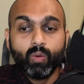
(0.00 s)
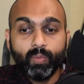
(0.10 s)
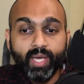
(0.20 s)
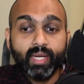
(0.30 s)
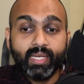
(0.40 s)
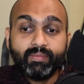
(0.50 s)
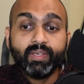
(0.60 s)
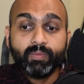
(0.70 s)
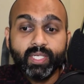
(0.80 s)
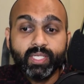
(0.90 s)
We are
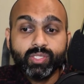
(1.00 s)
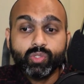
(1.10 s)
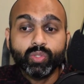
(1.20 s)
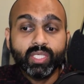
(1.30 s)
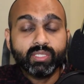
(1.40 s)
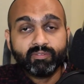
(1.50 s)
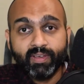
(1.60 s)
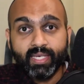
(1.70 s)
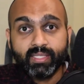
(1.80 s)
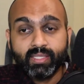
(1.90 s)
living witness to these
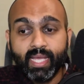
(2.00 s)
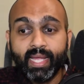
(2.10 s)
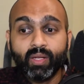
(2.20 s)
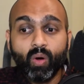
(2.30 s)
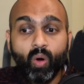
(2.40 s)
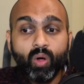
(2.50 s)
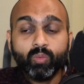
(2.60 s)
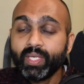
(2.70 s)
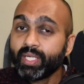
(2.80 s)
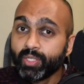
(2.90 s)
effects, and all
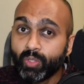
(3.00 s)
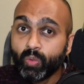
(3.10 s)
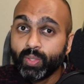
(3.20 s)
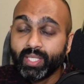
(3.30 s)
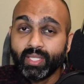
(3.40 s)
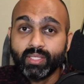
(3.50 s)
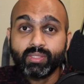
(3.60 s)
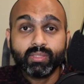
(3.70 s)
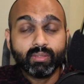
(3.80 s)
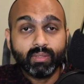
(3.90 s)
we can do in
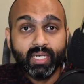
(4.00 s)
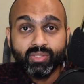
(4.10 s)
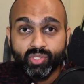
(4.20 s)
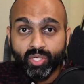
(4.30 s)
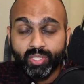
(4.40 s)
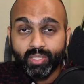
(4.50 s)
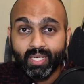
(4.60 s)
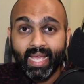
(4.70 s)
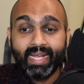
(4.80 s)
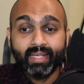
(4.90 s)
this uncertain
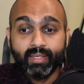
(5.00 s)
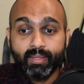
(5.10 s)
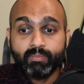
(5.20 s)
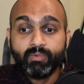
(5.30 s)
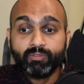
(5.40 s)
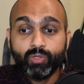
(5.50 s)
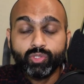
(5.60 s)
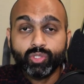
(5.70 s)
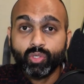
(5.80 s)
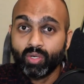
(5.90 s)
and grim
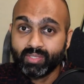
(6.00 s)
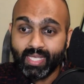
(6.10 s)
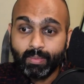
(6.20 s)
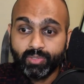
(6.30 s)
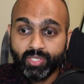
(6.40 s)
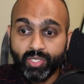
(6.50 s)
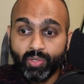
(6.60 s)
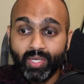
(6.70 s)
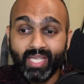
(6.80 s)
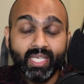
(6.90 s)
future on
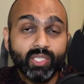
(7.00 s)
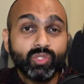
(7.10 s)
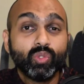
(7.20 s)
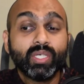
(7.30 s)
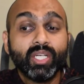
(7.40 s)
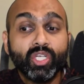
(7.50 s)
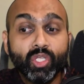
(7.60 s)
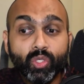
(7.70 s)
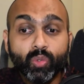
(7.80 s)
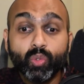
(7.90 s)
cybersecurity is to
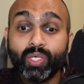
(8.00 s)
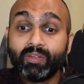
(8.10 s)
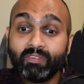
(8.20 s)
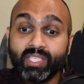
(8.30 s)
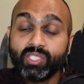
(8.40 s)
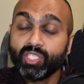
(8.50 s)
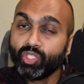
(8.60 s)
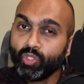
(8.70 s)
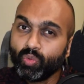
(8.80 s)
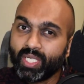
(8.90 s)
continue to invest
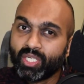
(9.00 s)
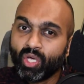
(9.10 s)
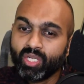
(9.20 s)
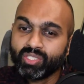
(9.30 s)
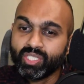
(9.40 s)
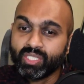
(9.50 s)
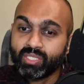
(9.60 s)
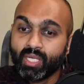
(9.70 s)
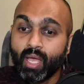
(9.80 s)
in new technologies,